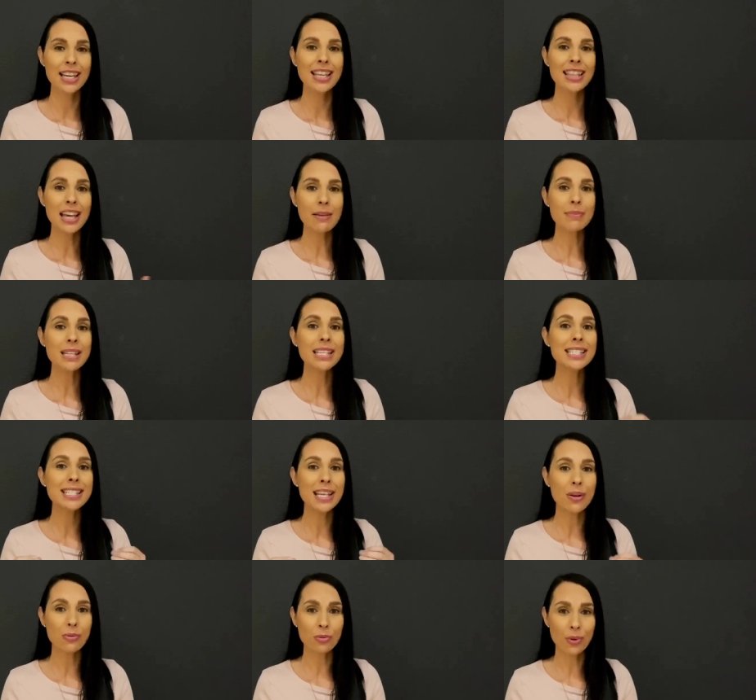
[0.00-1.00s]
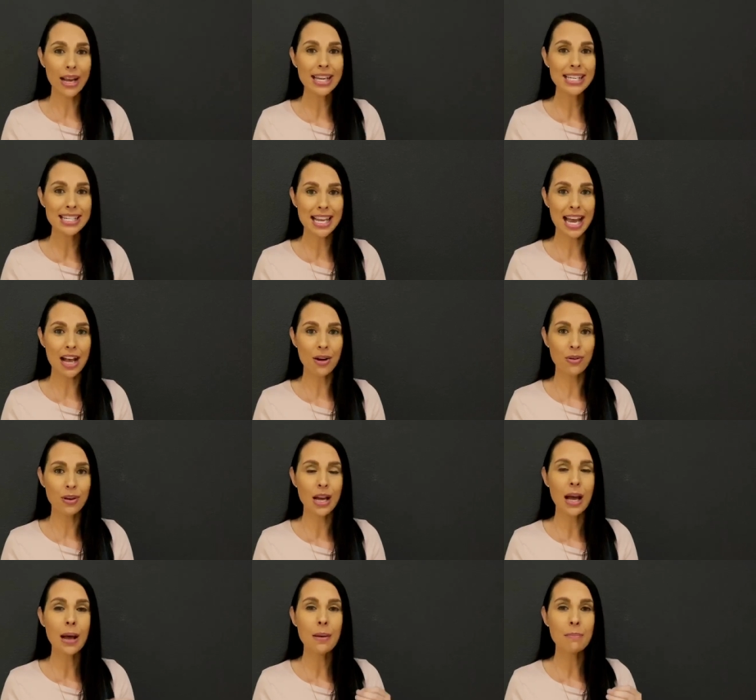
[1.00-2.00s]
That means that right now,
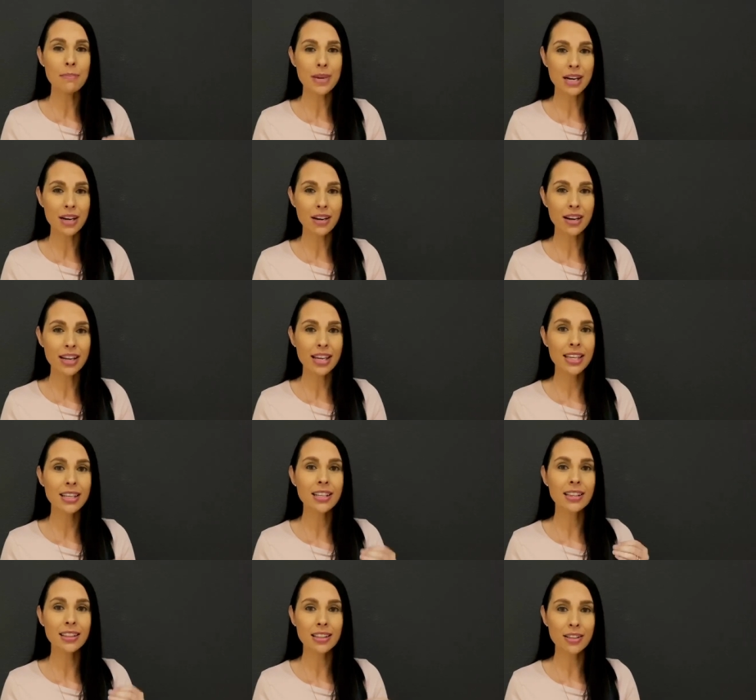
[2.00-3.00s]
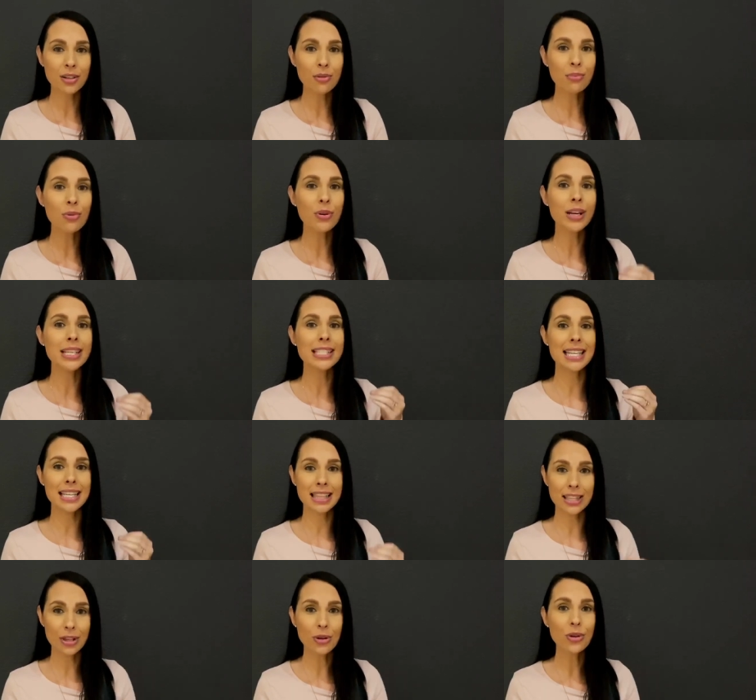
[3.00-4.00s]
American little boys
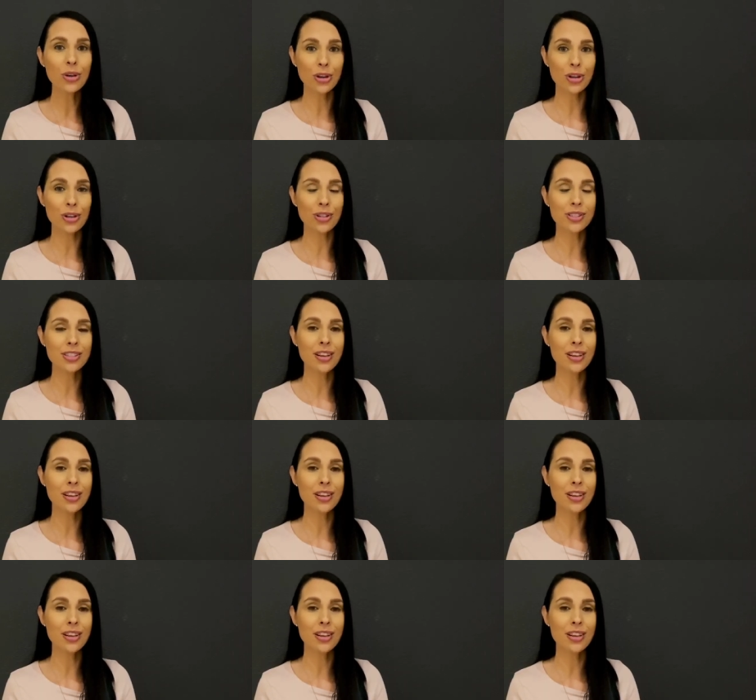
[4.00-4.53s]
and little girls